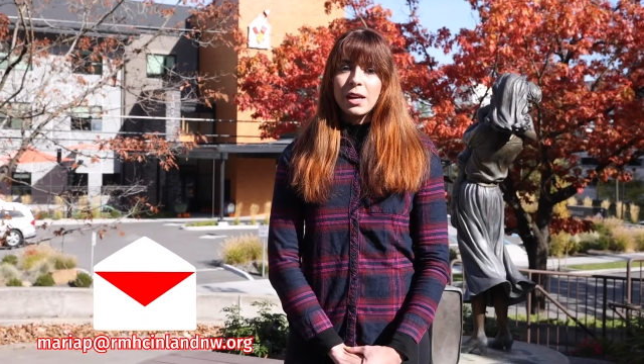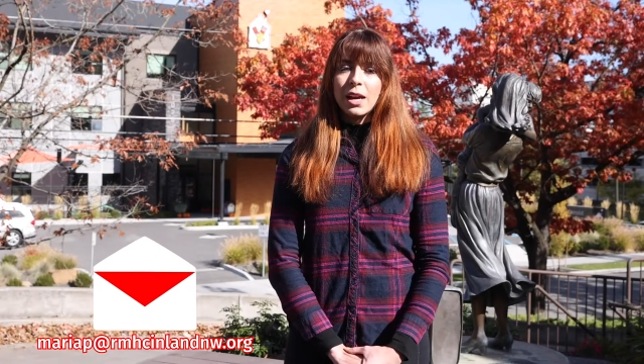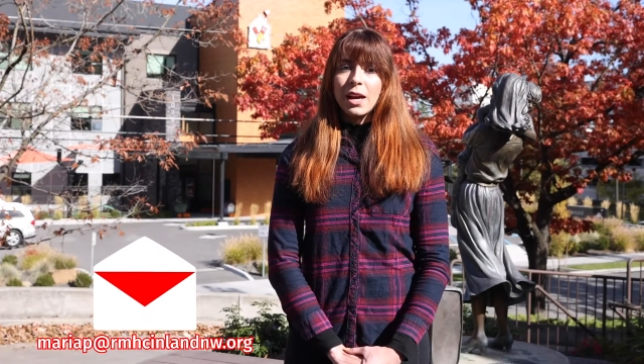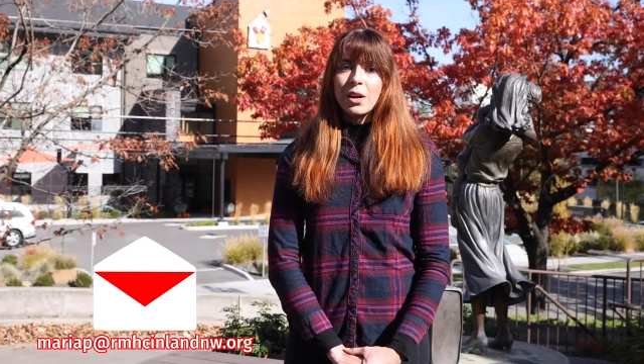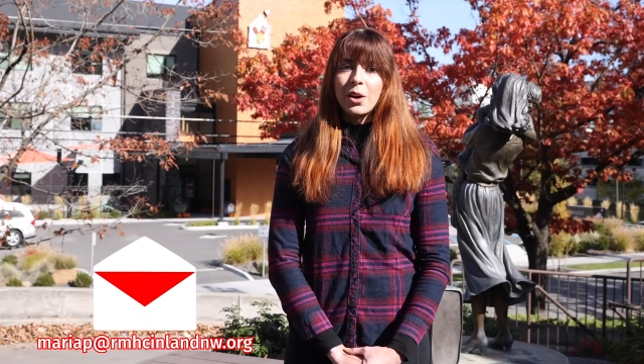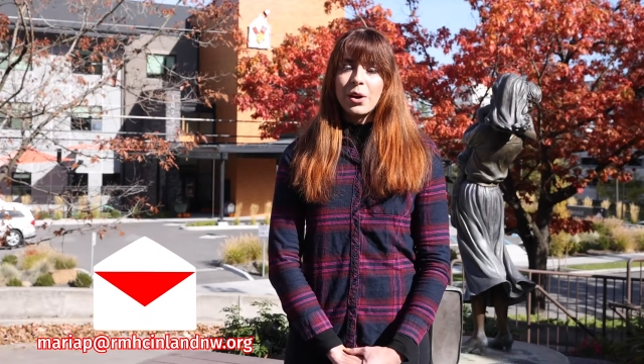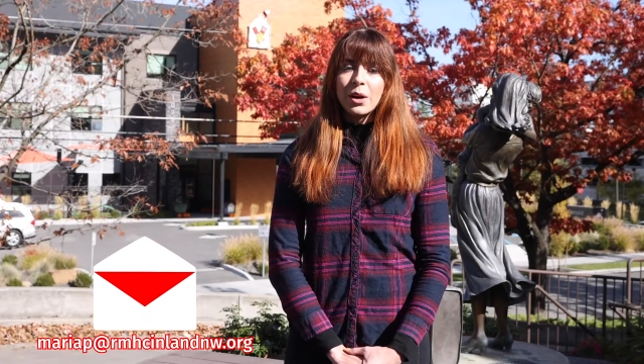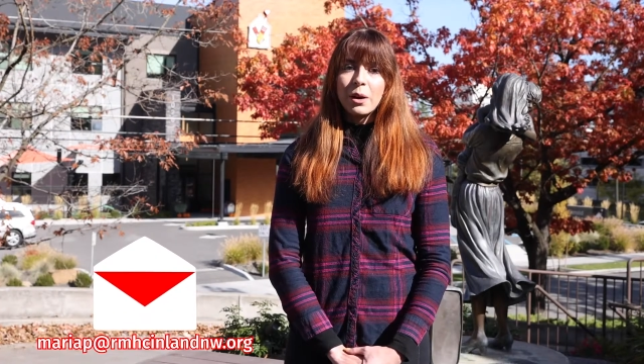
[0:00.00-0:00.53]

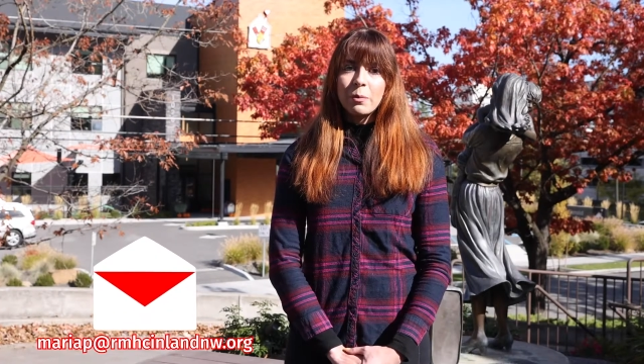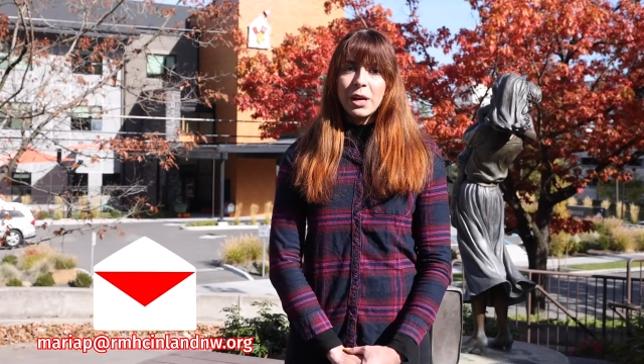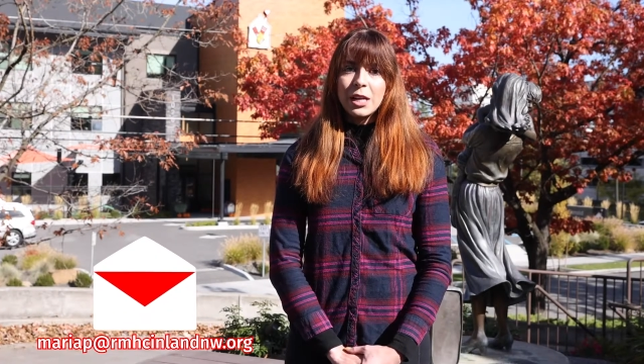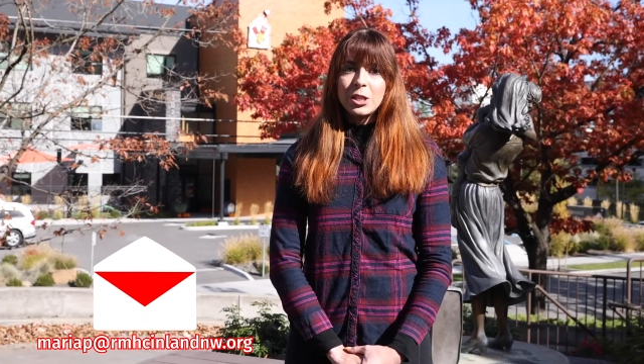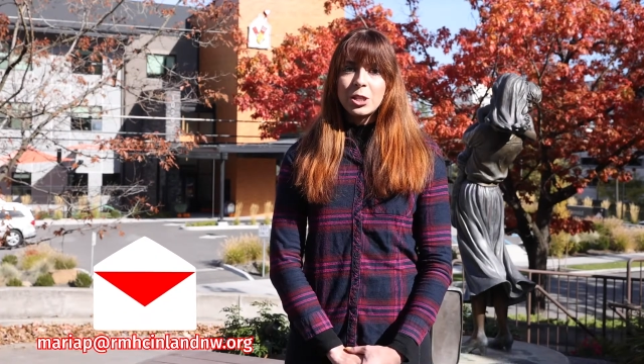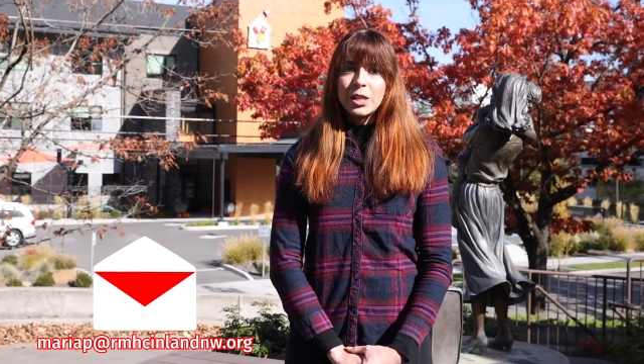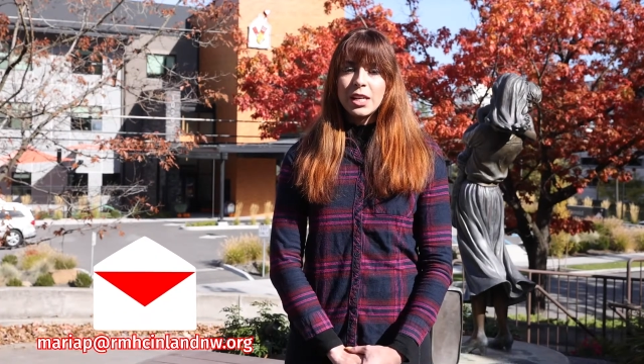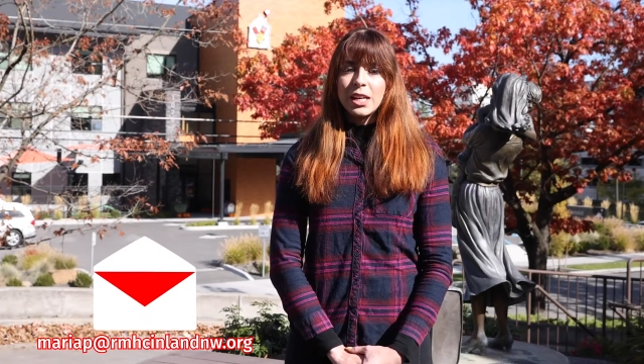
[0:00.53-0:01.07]
at
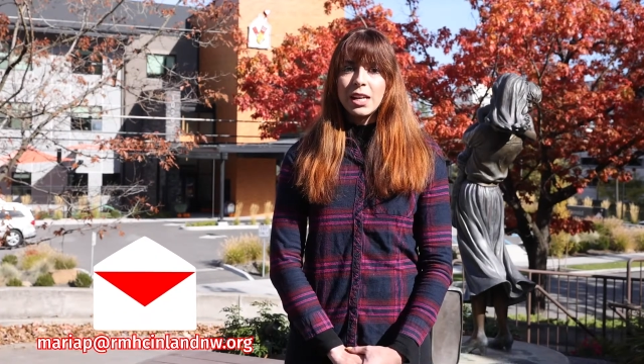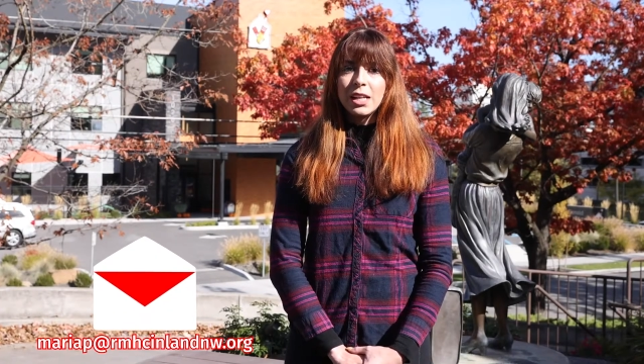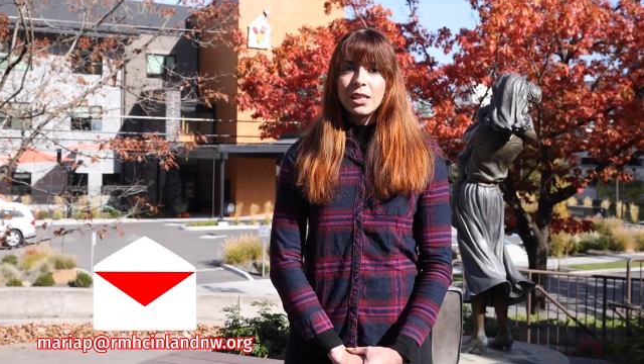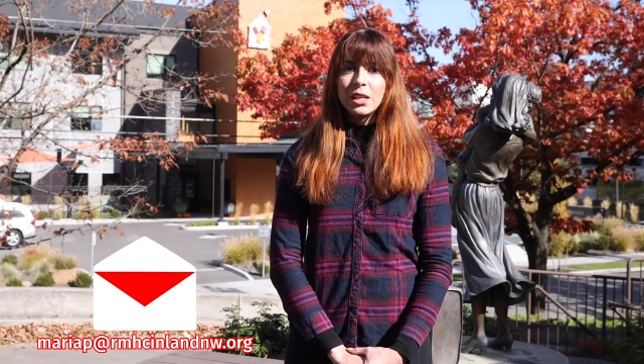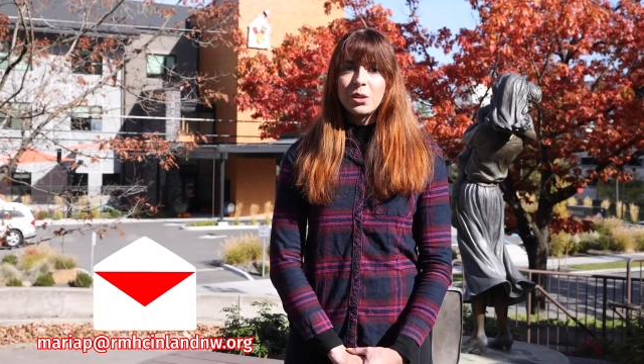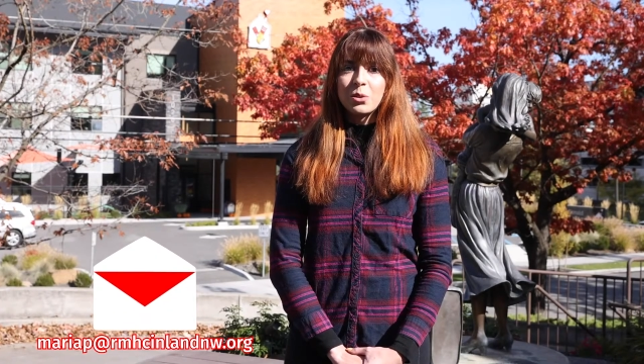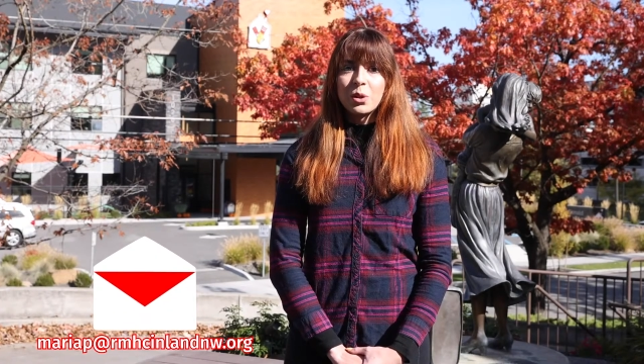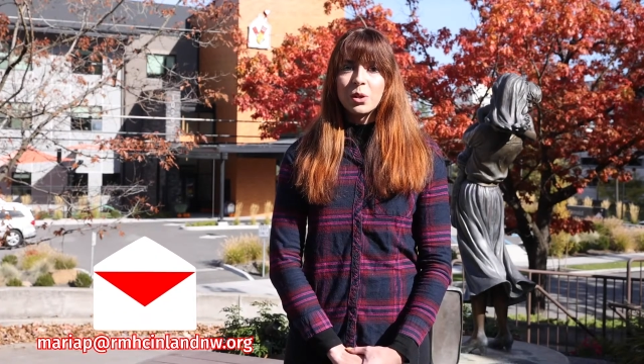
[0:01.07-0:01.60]

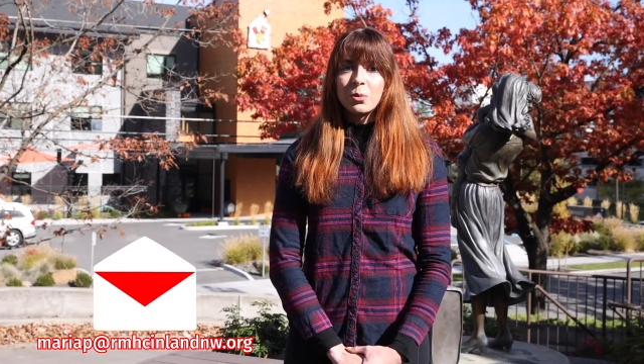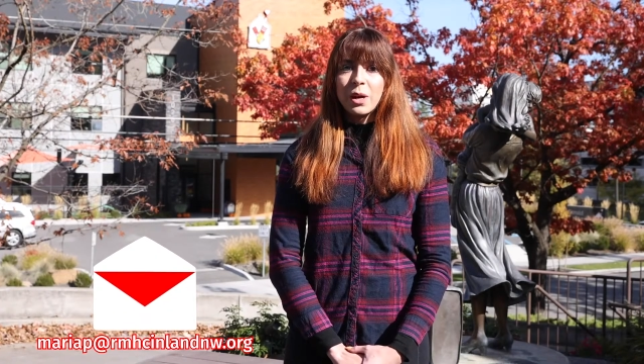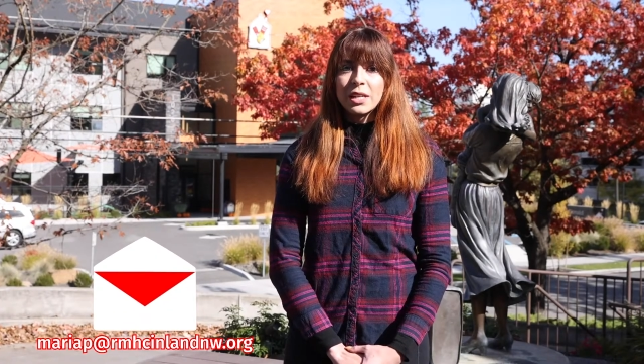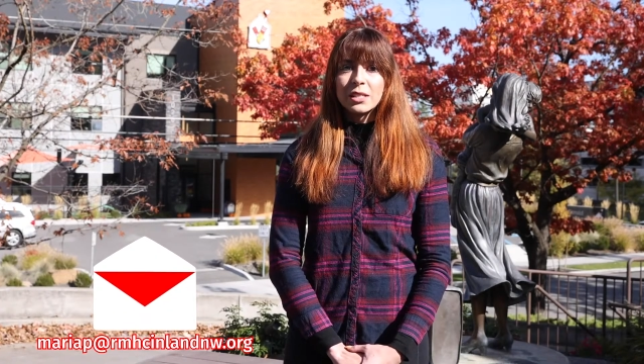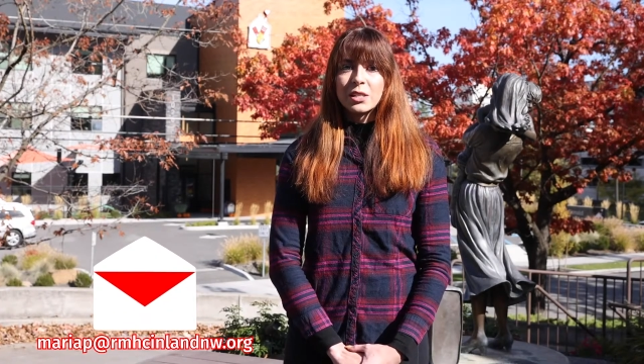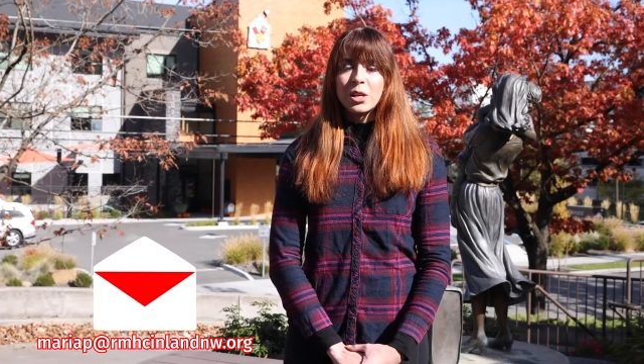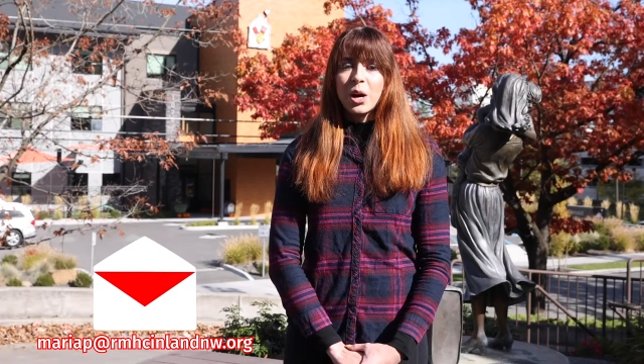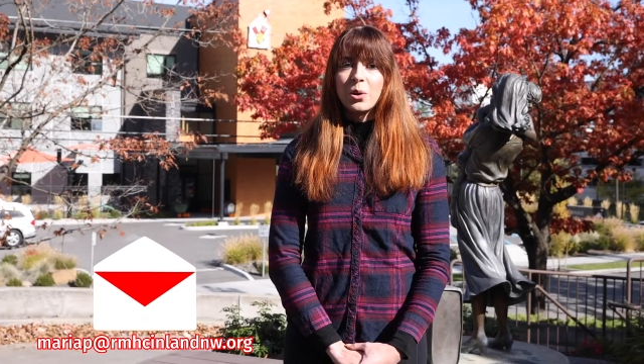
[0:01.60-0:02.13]

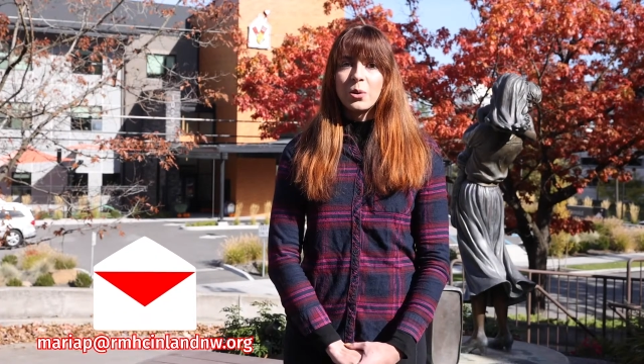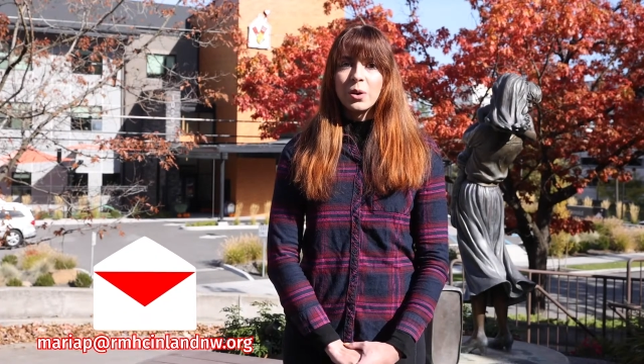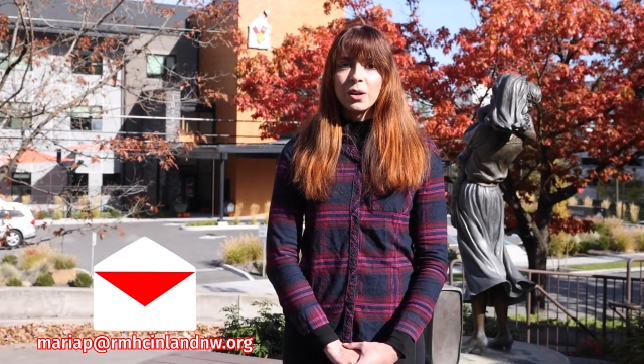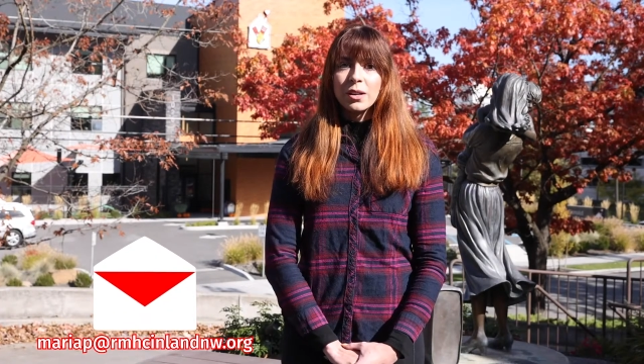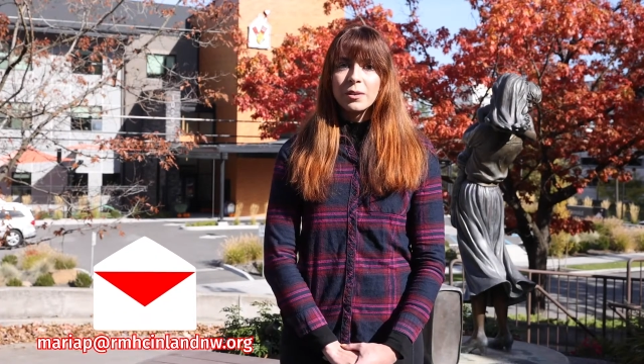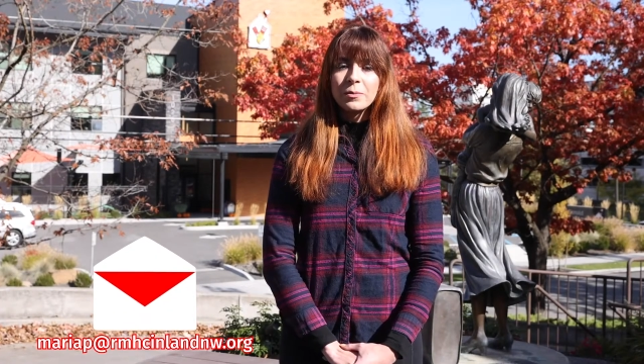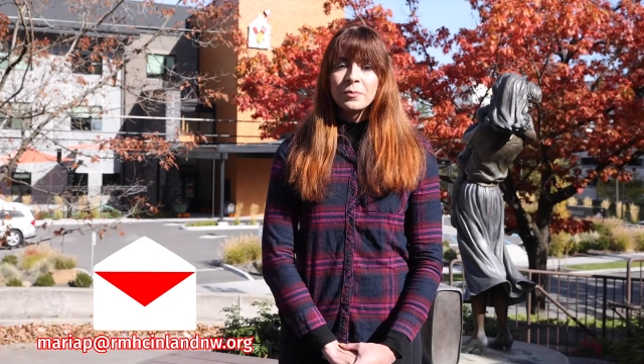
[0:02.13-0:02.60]
rmhcinlandnorthwest.org.